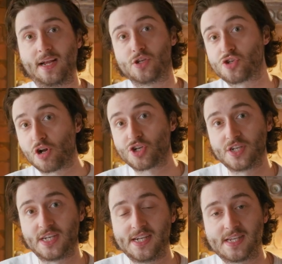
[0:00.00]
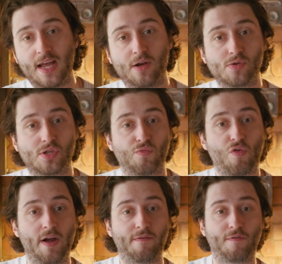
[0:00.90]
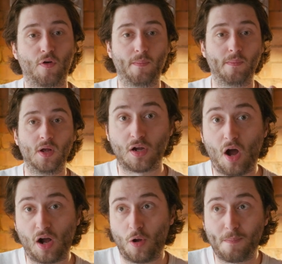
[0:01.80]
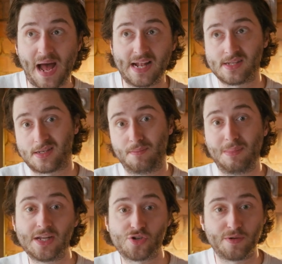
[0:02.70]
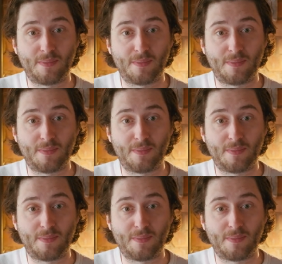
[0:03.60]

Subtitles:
construction details derived from cargo pants and military